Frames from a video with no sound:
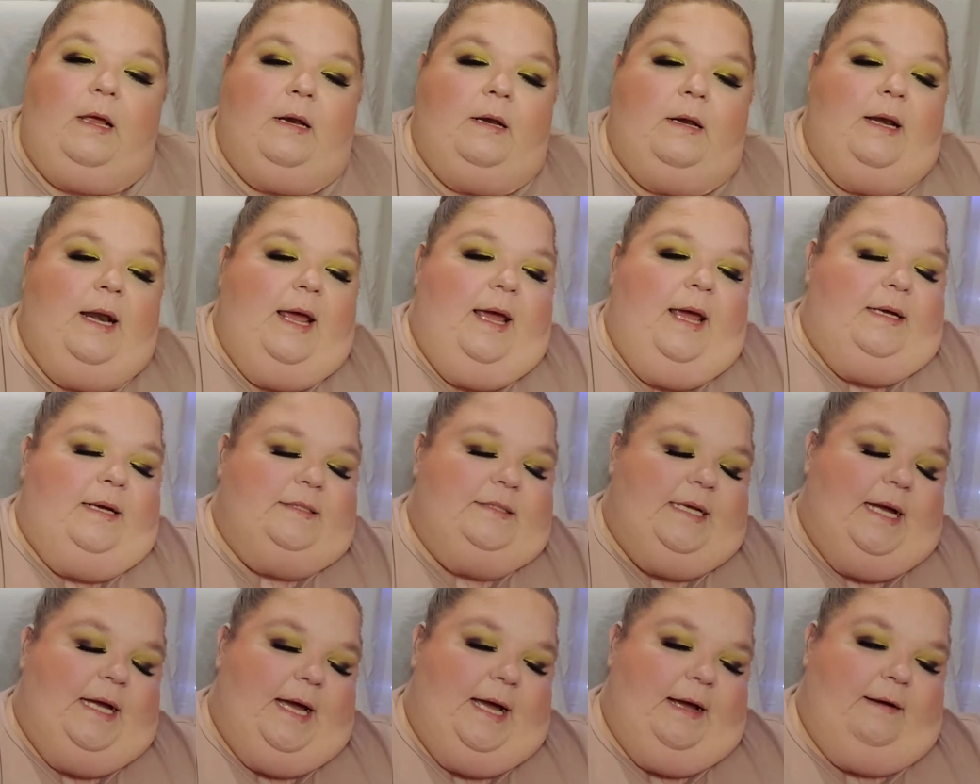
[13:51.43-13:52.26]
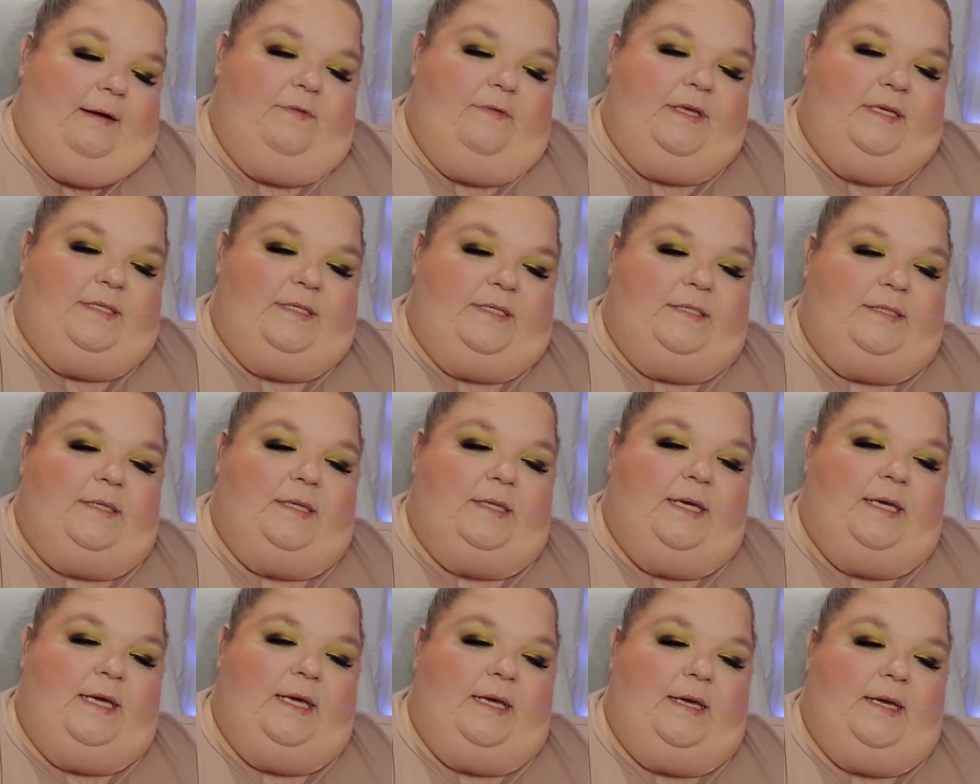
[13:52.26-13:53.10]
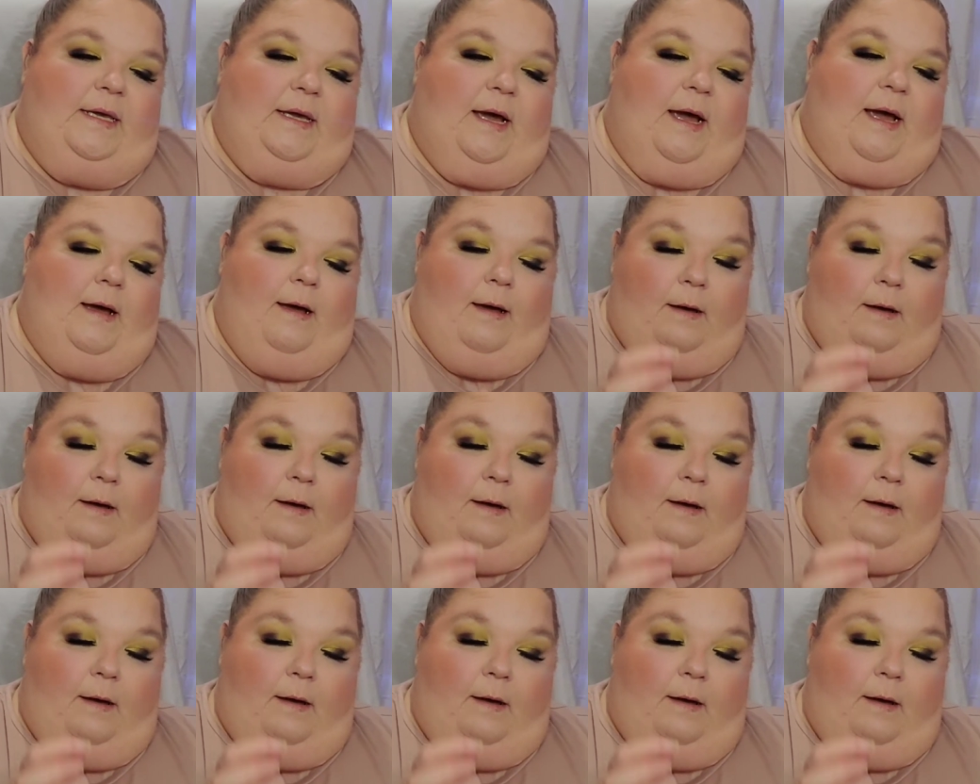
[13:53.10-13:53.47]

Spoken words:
Next, I have this sleek